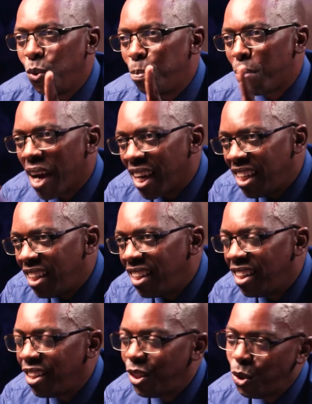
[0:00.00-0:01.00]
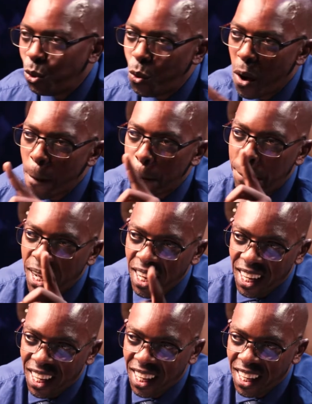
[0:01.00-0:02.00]
You practice, you go and
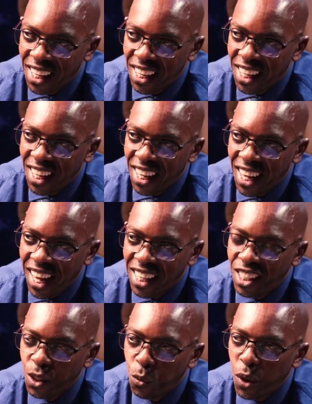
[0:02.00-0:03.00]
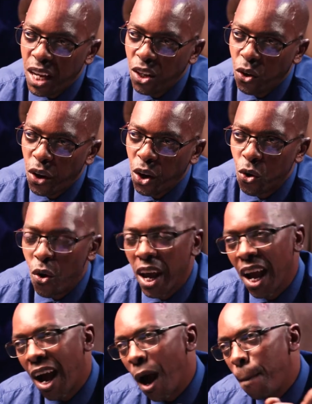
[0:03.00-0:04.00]
play and see where you're going
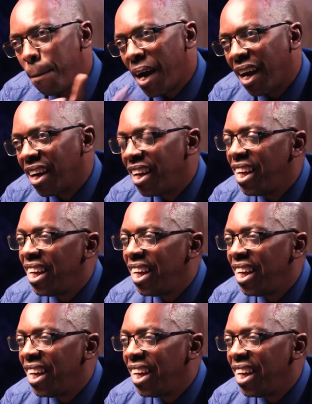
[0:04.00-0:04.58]
wrong and come back.